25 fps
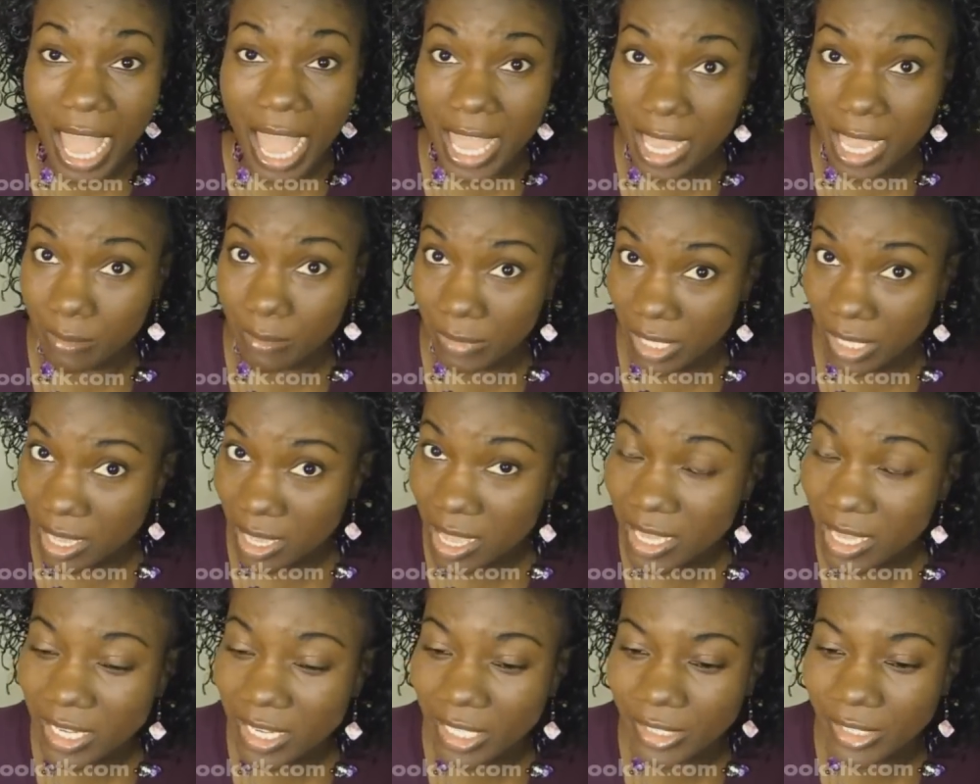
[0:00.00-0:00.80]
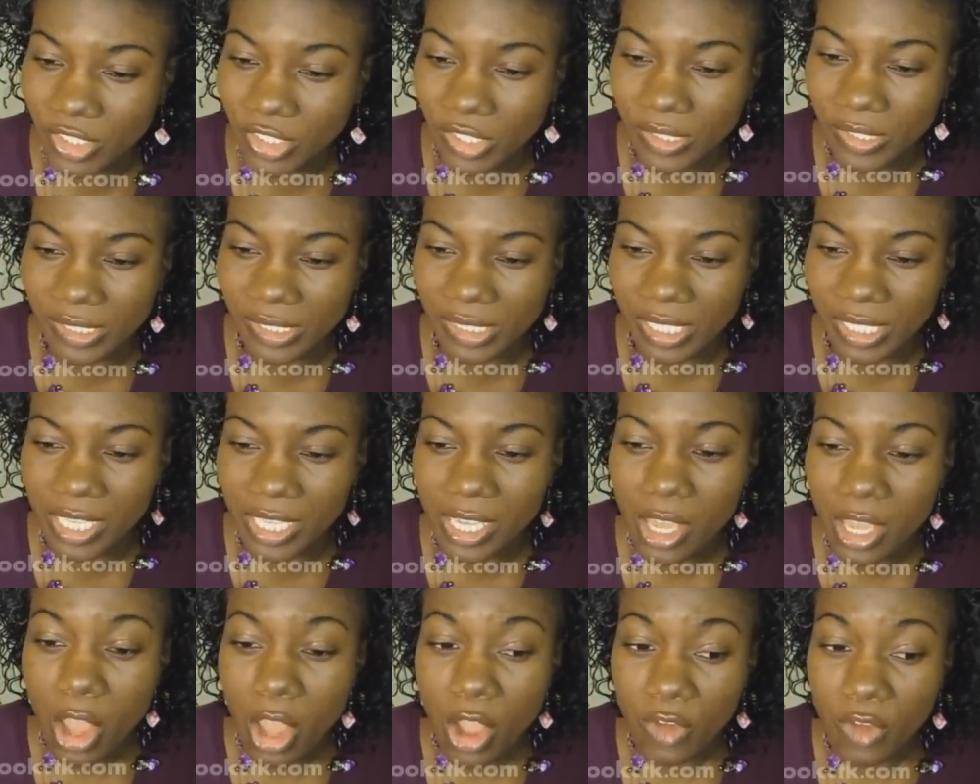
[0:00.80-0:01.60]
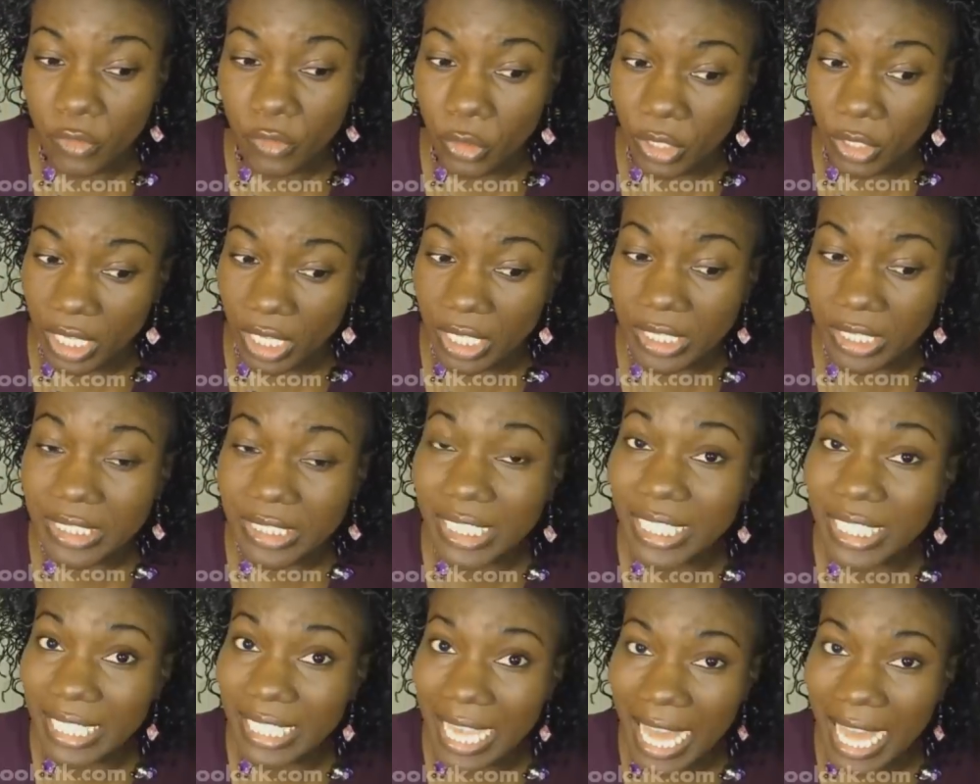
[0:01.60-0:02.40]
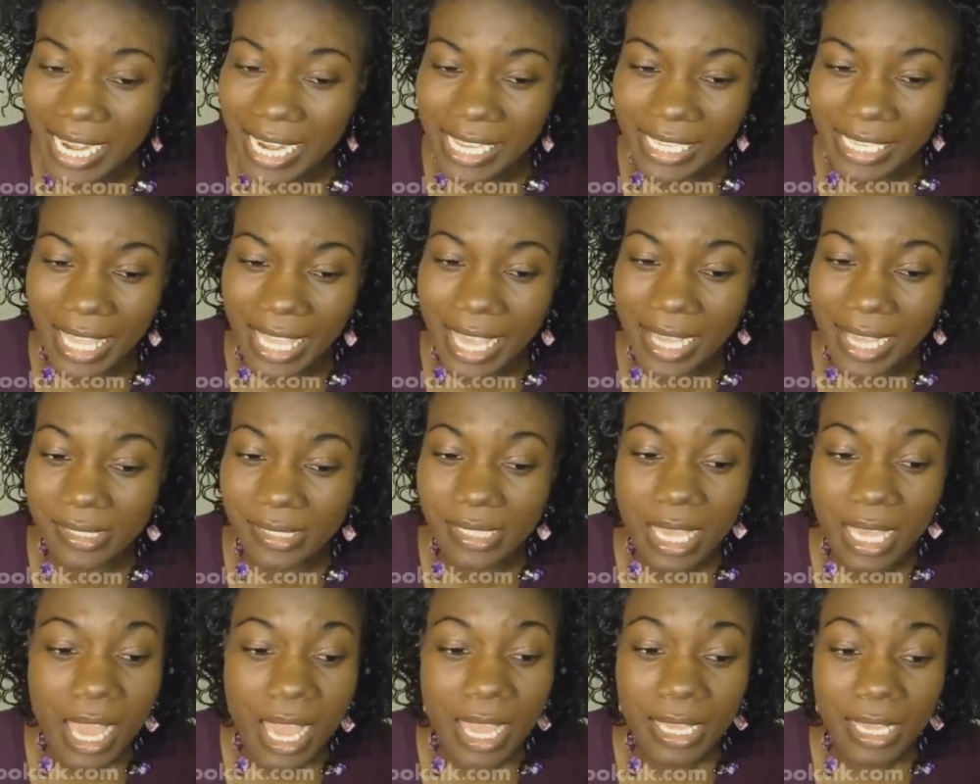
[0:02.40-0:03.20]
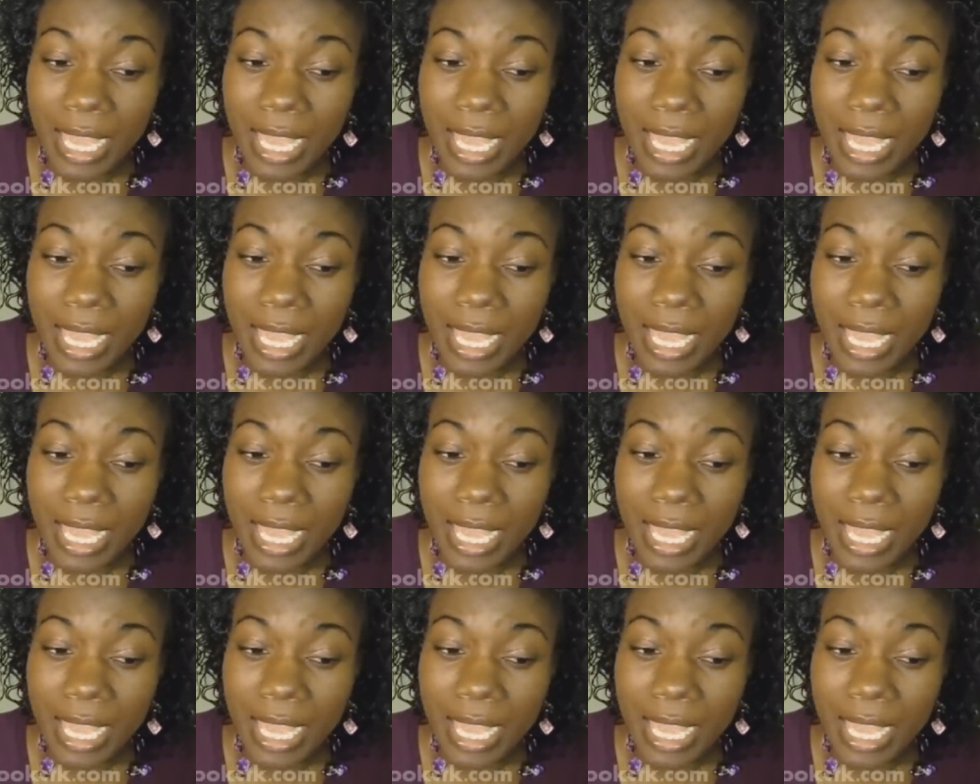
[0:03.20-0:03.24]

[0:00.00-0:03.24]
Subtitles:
I am learned, you see, for condi calices,